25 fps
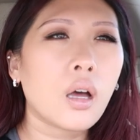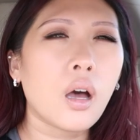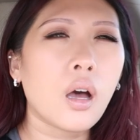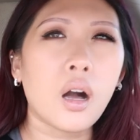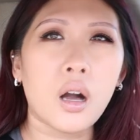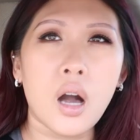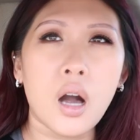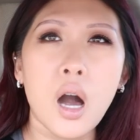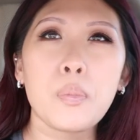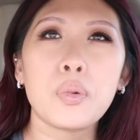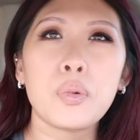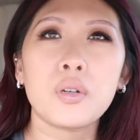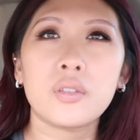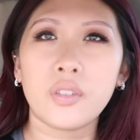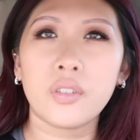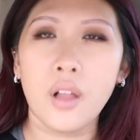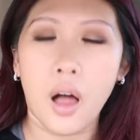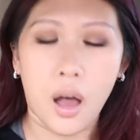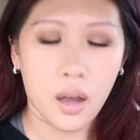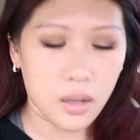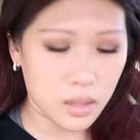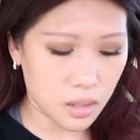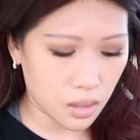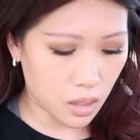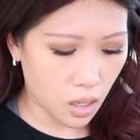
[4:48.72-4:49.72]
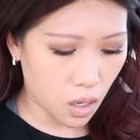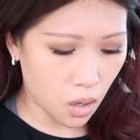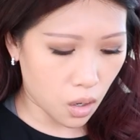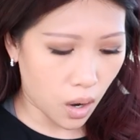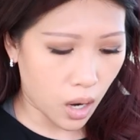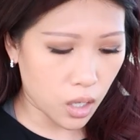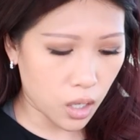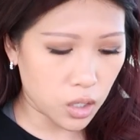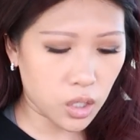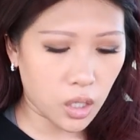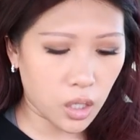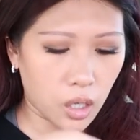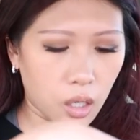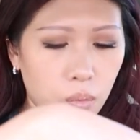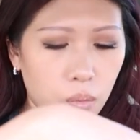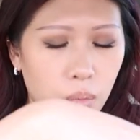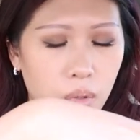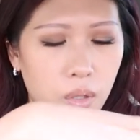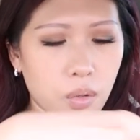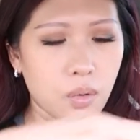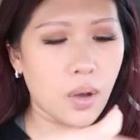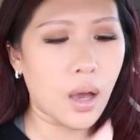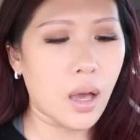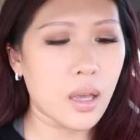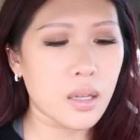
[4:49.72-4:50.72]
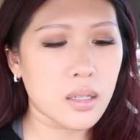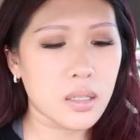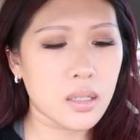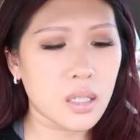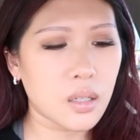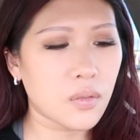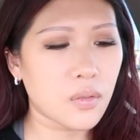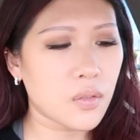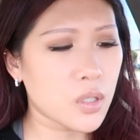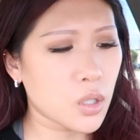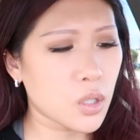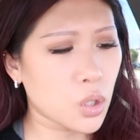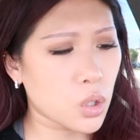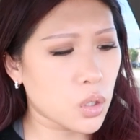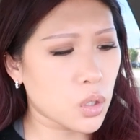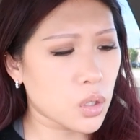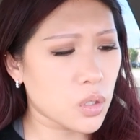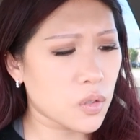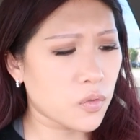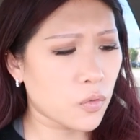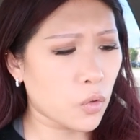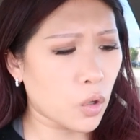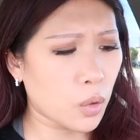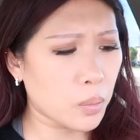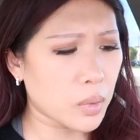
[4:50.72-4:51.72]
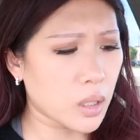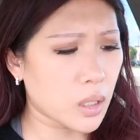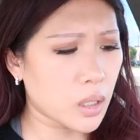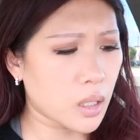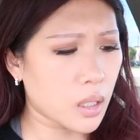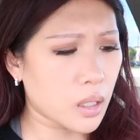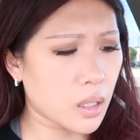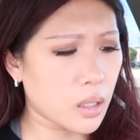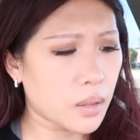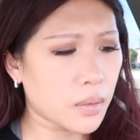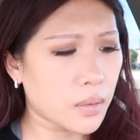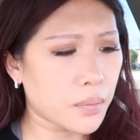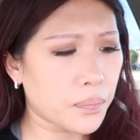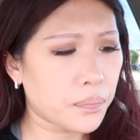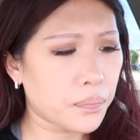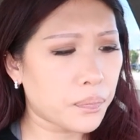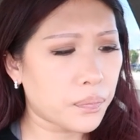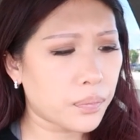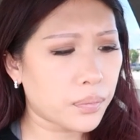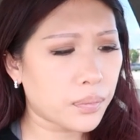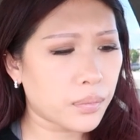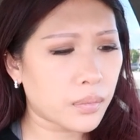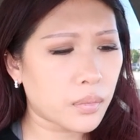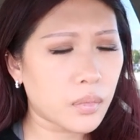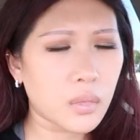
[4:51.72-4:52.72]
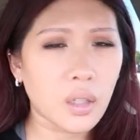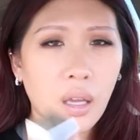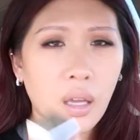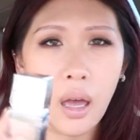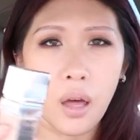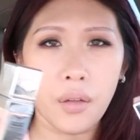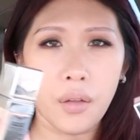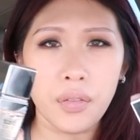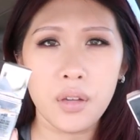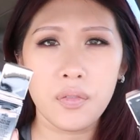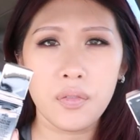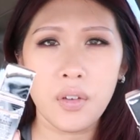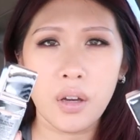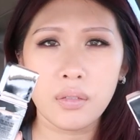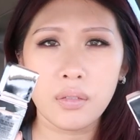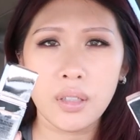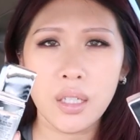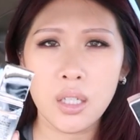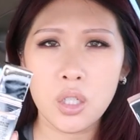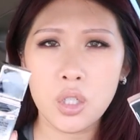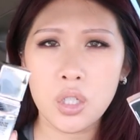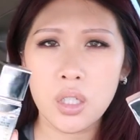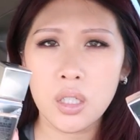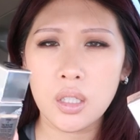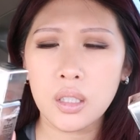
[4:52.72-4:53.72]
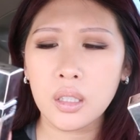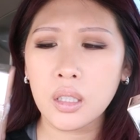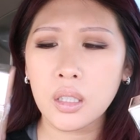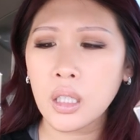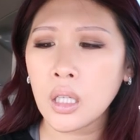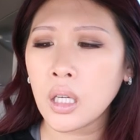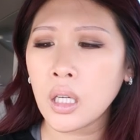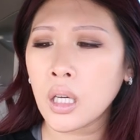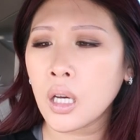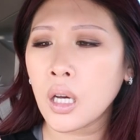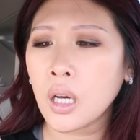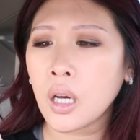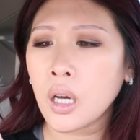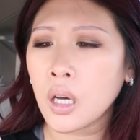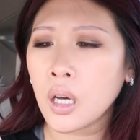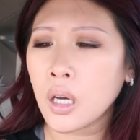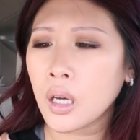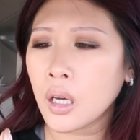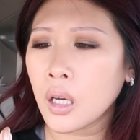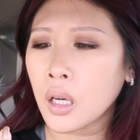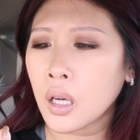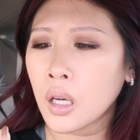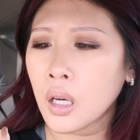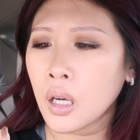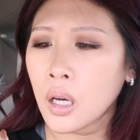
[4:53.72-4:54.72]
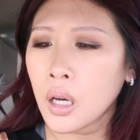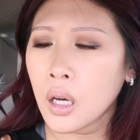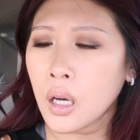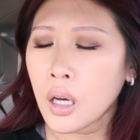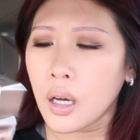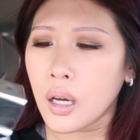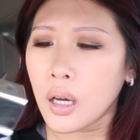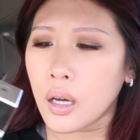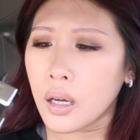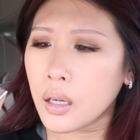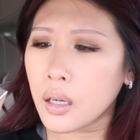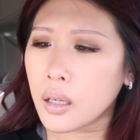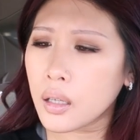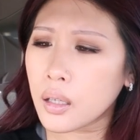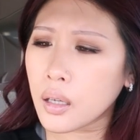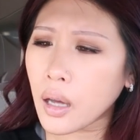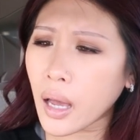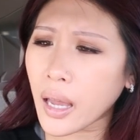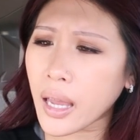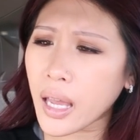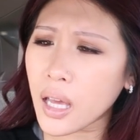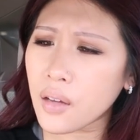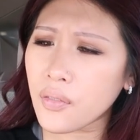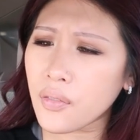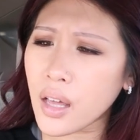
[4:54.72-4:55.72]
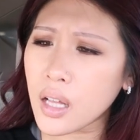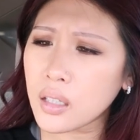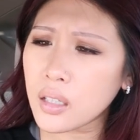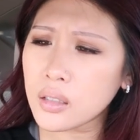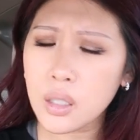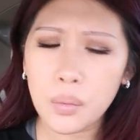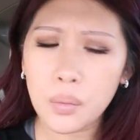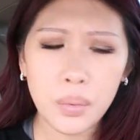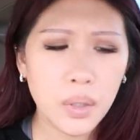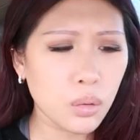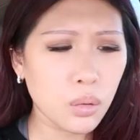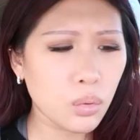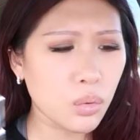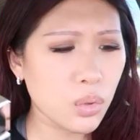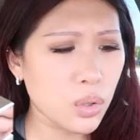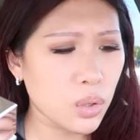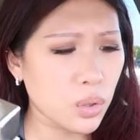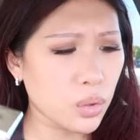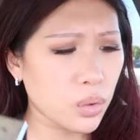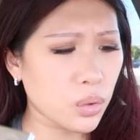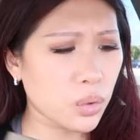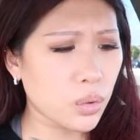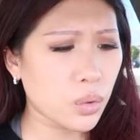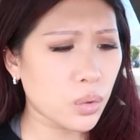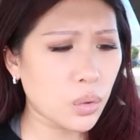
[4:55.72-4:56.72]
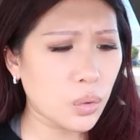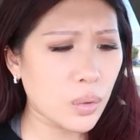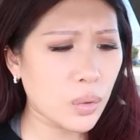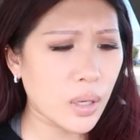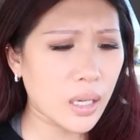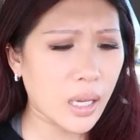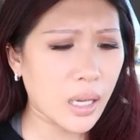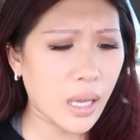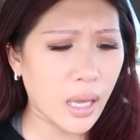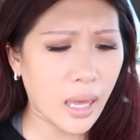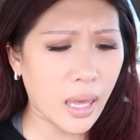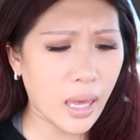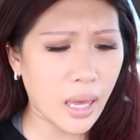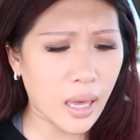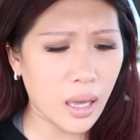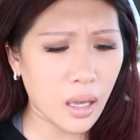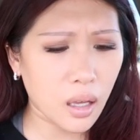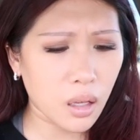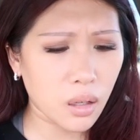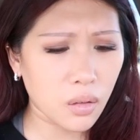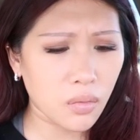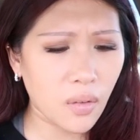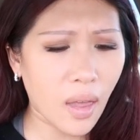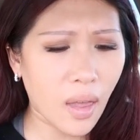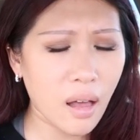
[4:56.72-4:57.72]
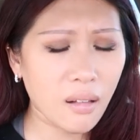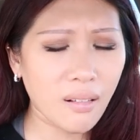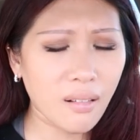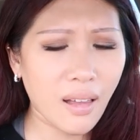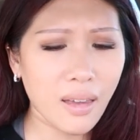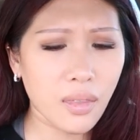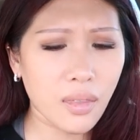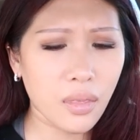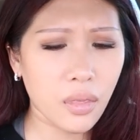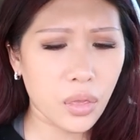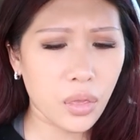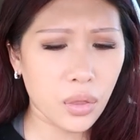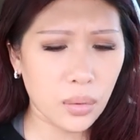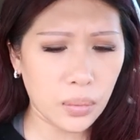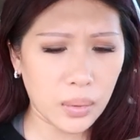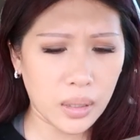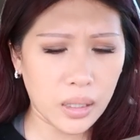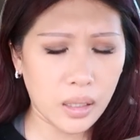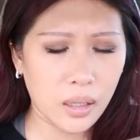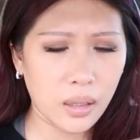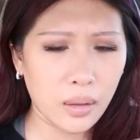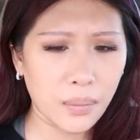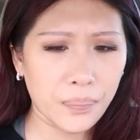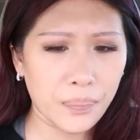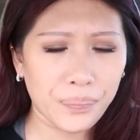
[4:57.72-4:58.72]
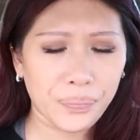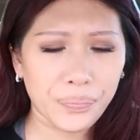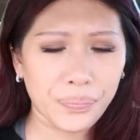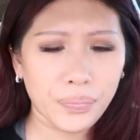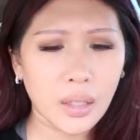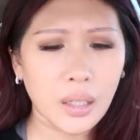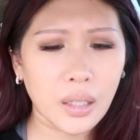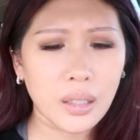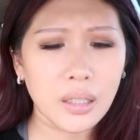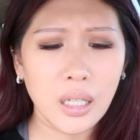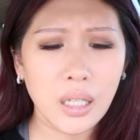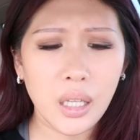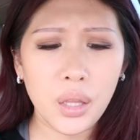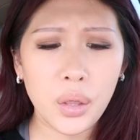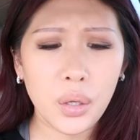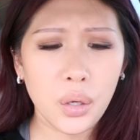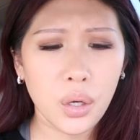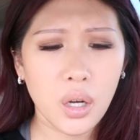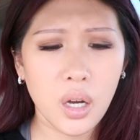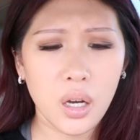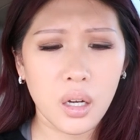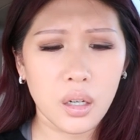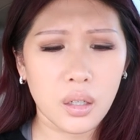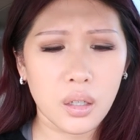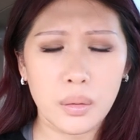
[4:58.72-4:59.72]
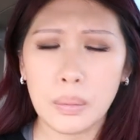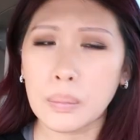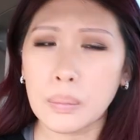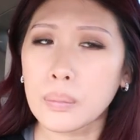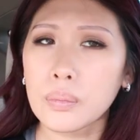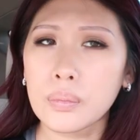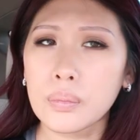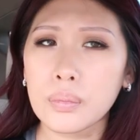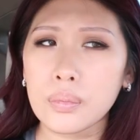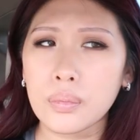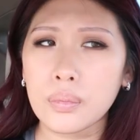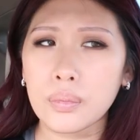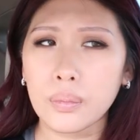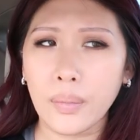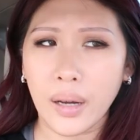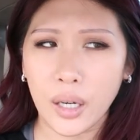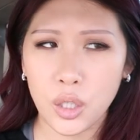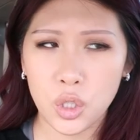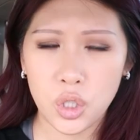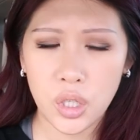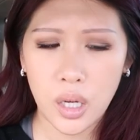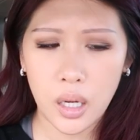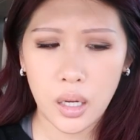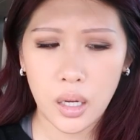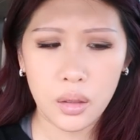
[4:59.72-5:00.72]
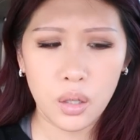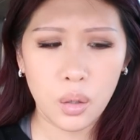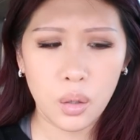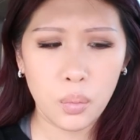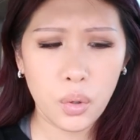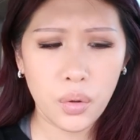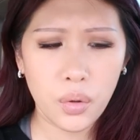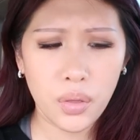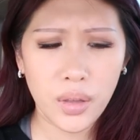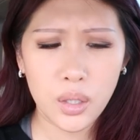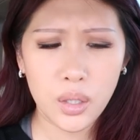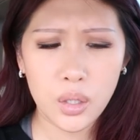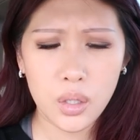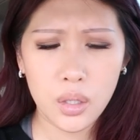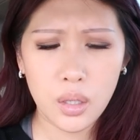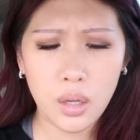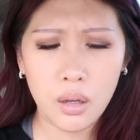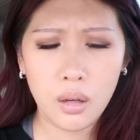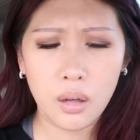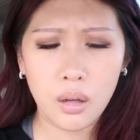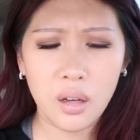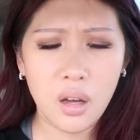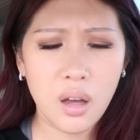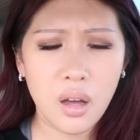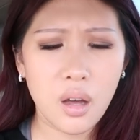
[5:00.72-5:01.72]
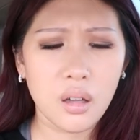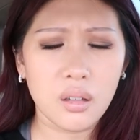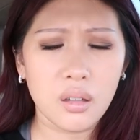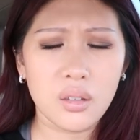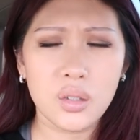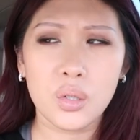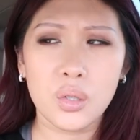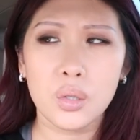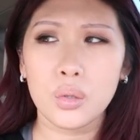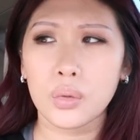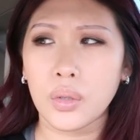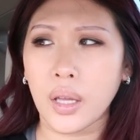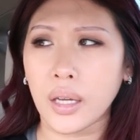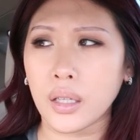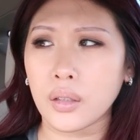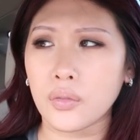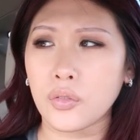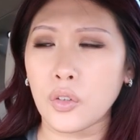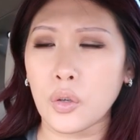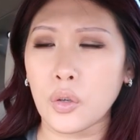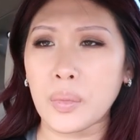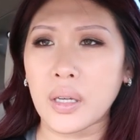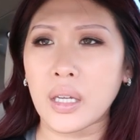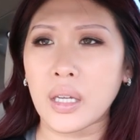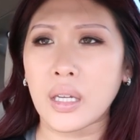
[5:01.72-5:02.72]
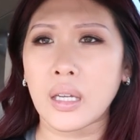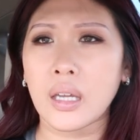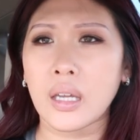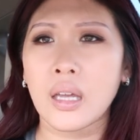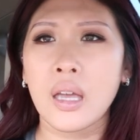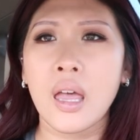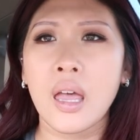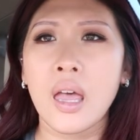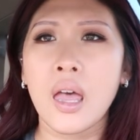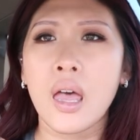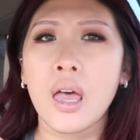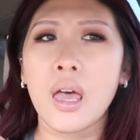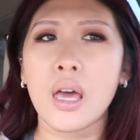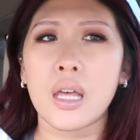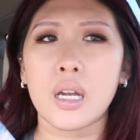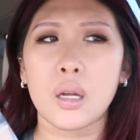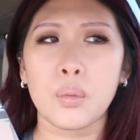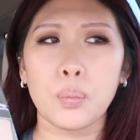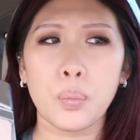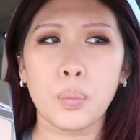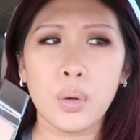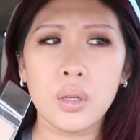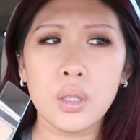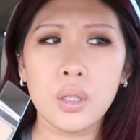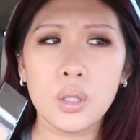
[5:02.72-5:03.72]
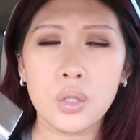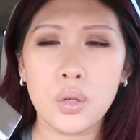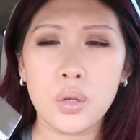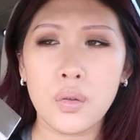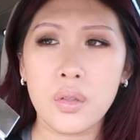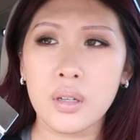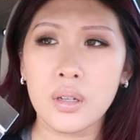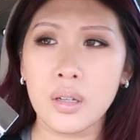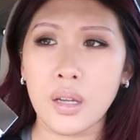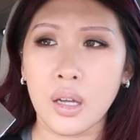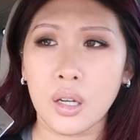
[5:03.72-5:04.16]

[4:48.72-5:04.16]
a couple vlogs ago, I shared with you guys the Physicians Formula Healthy Foundation. I have LW2 and I have LN3. Neither are my shade. They're both like too light for me. And I'm pretty sure the